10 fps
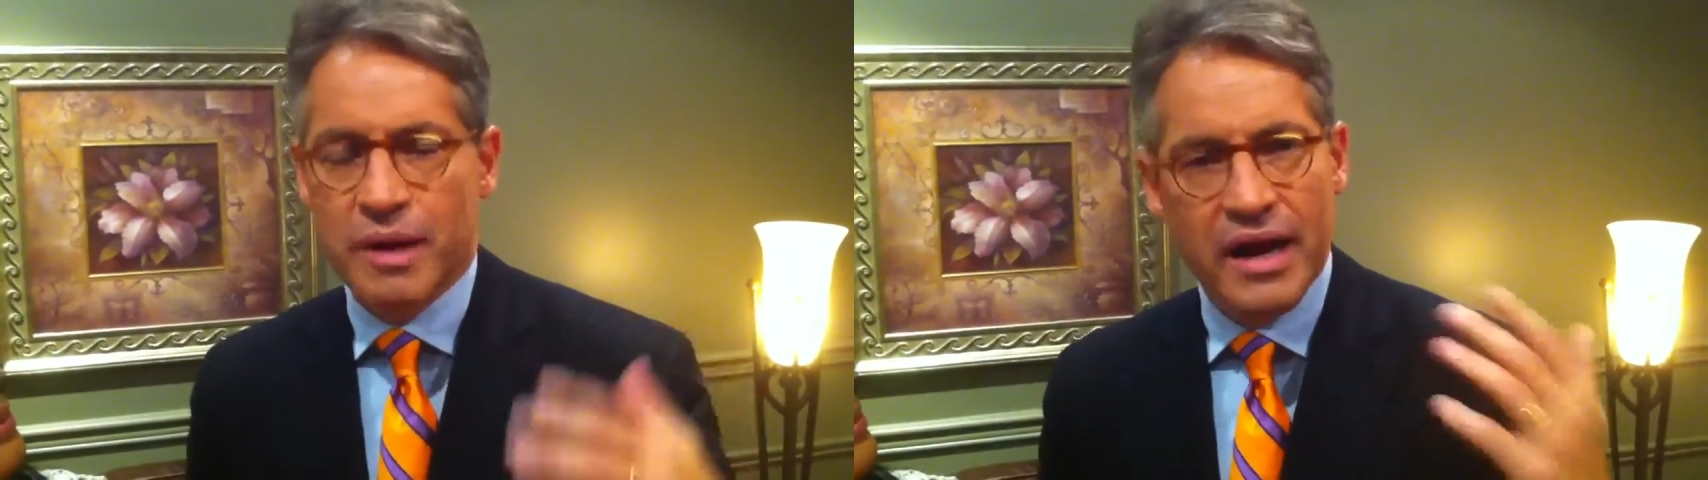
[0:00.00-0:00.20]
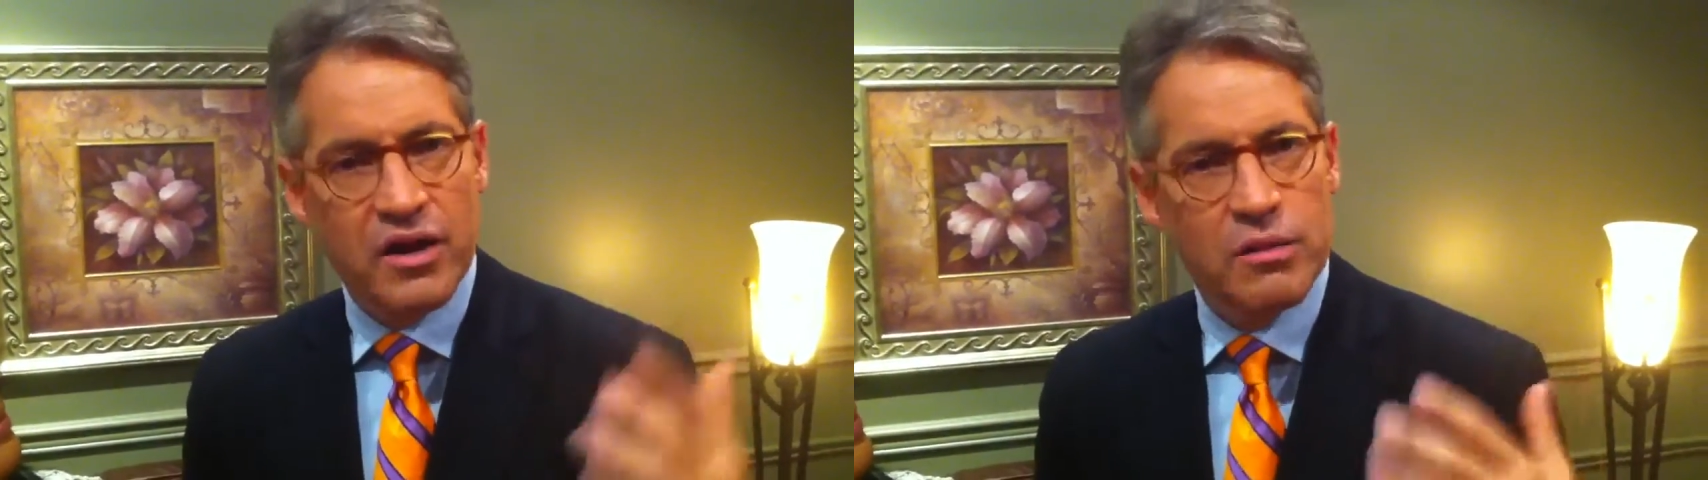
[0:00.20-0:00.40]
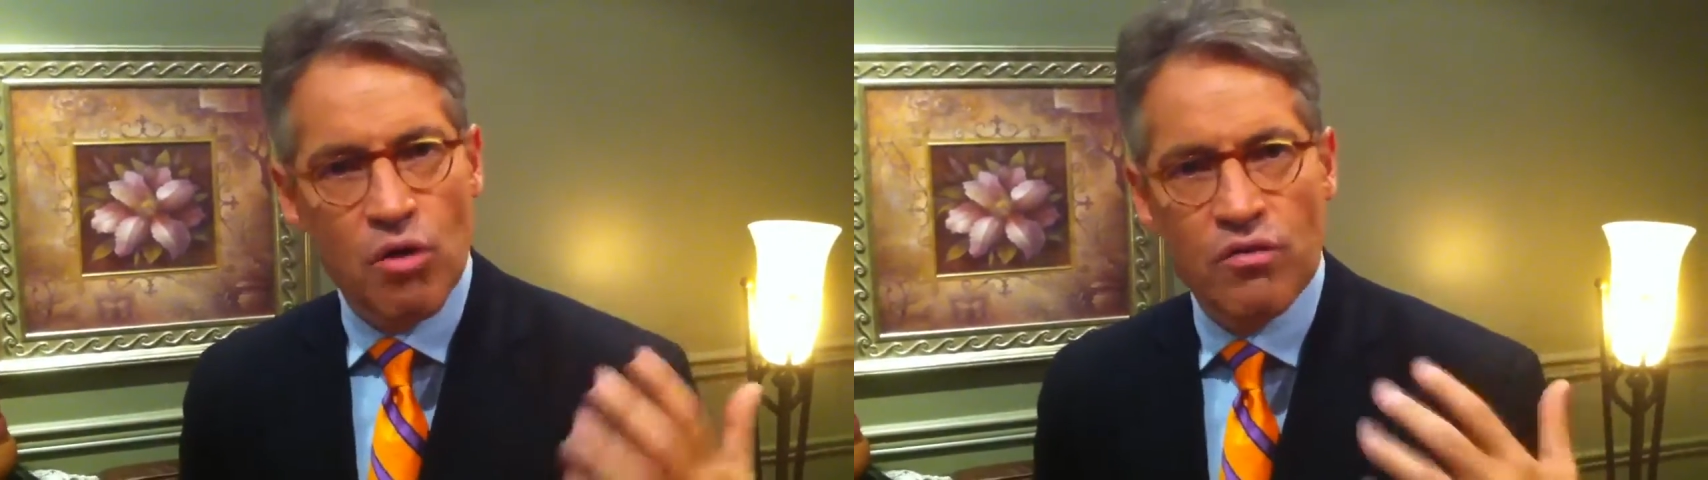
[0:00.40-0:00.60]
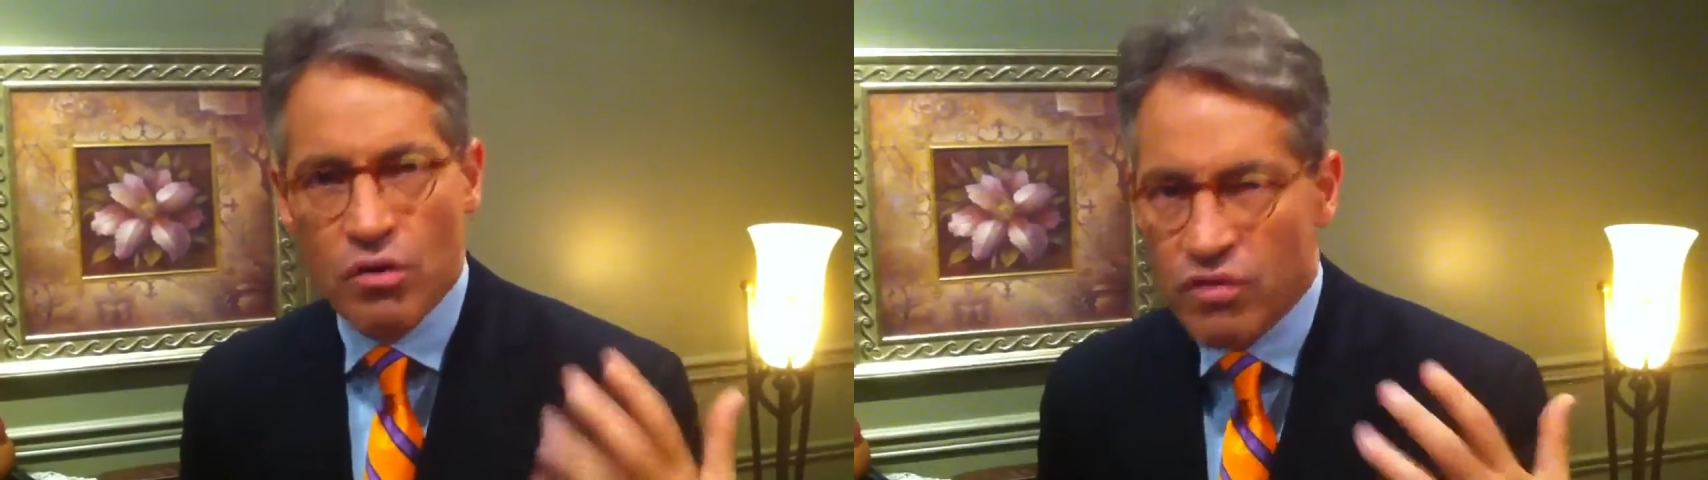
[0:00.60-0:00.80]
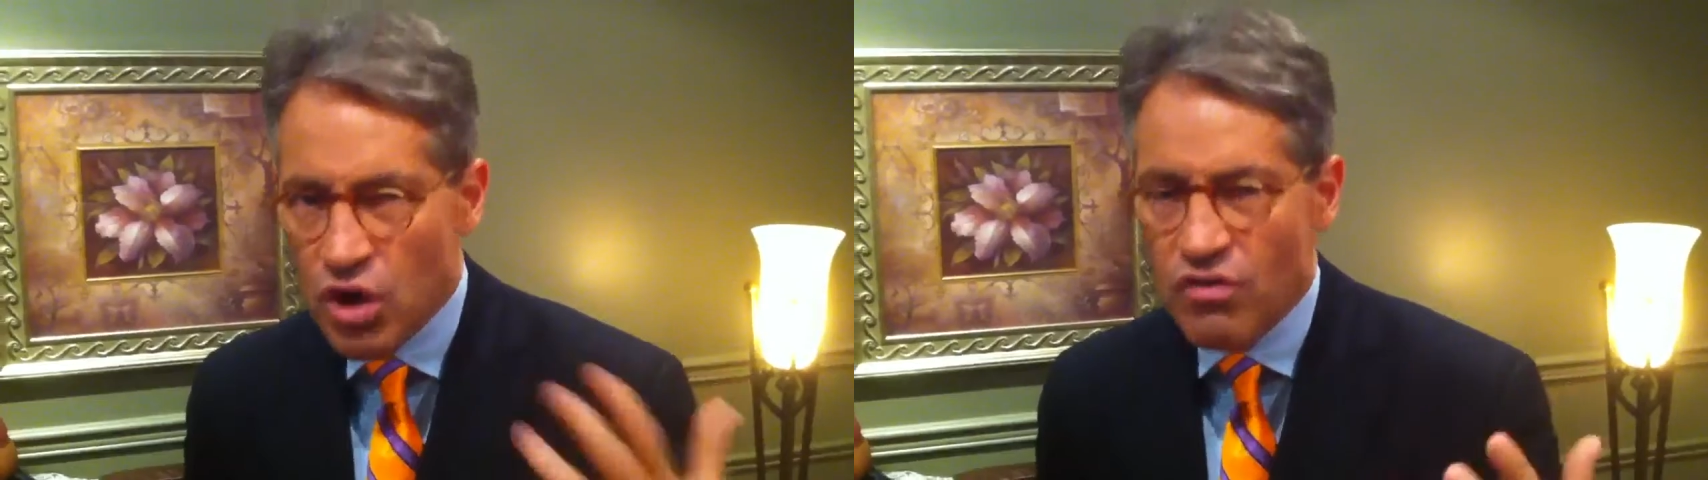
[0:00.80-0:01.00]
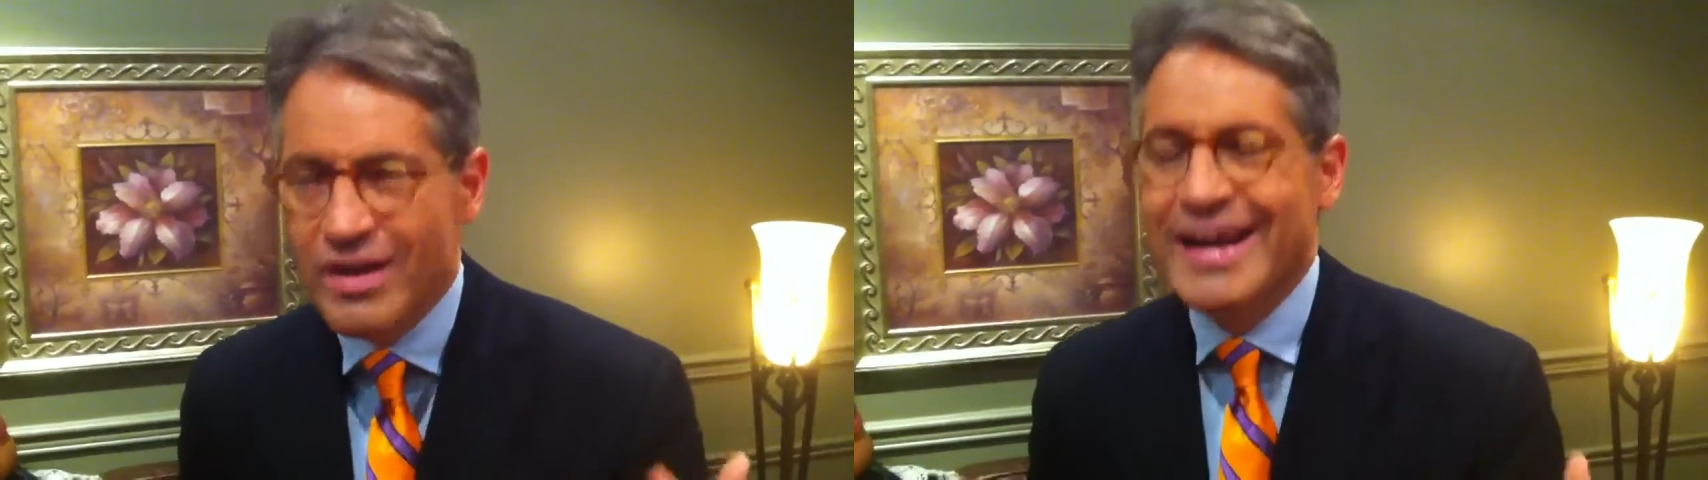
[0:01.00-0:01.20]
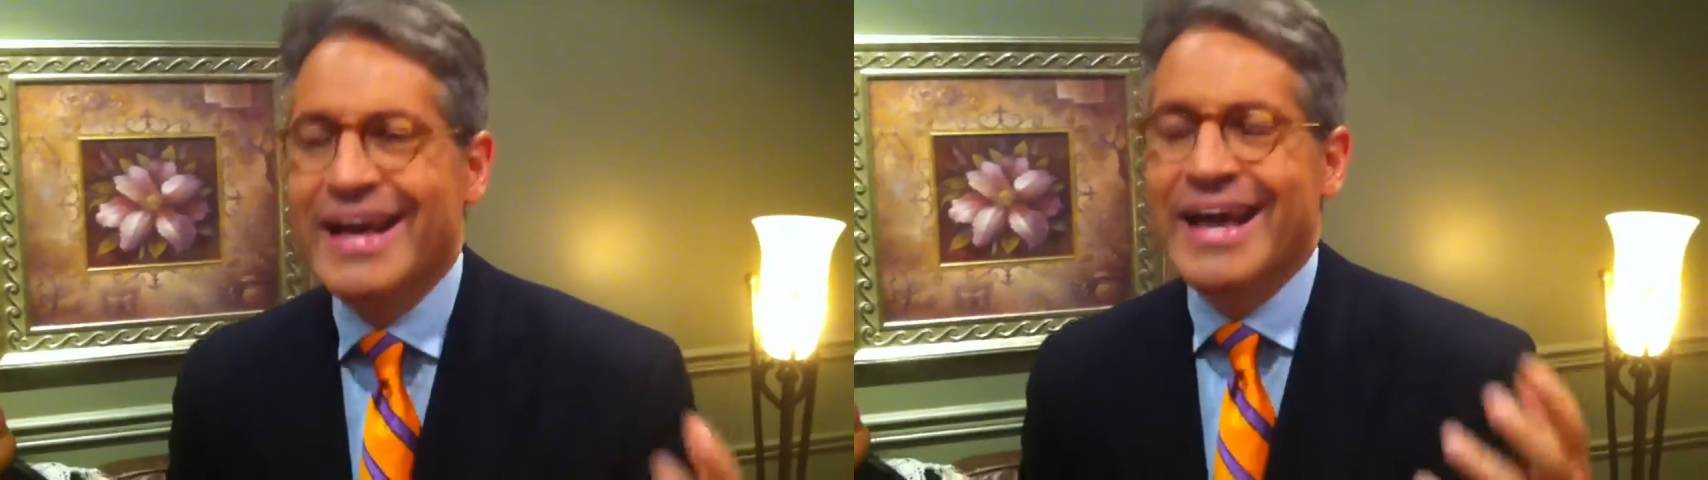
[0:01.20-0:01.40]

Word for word: but I hear them over and over and over,